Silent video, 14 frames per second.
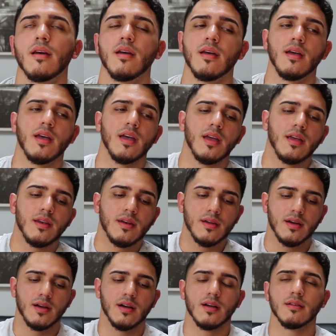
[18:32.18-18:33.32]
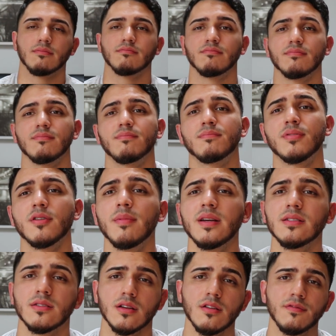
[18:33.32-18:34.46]
and uh, put
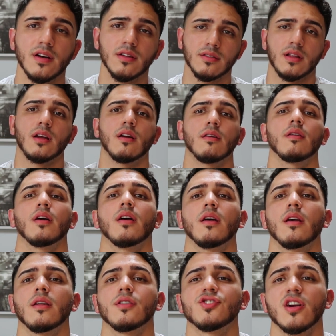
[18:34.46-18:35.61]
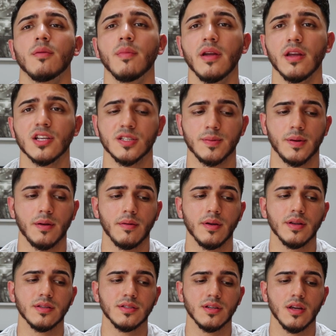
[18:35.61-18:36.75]
myself out there and share my experience
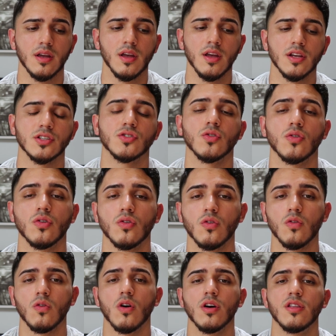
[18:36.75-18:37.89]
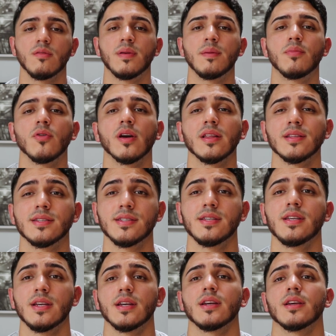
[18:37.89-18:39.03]
so other people can see
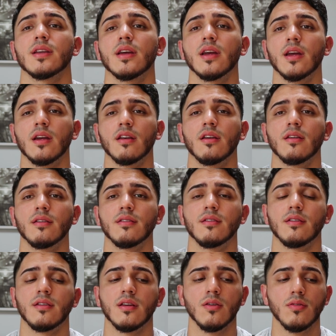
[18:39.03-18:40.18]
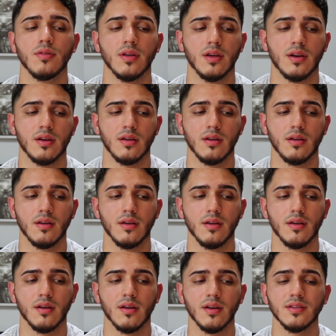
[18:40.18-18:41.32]
it and know that
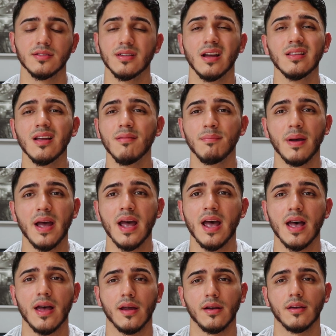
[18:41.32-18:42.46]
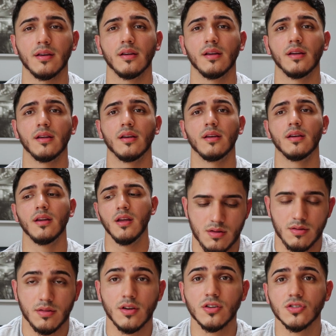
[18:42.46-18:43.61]
it's not that bad and
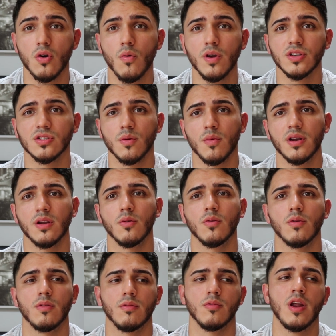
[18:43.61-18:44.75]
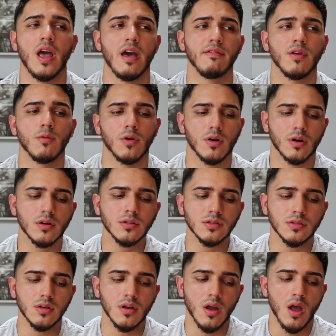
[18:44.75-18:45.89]
there's always someone that would have it worst
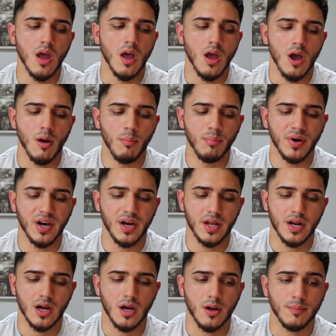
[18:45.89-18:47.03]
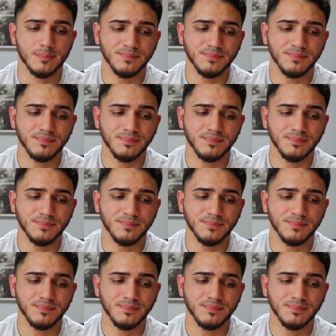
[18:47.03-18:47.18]
but um,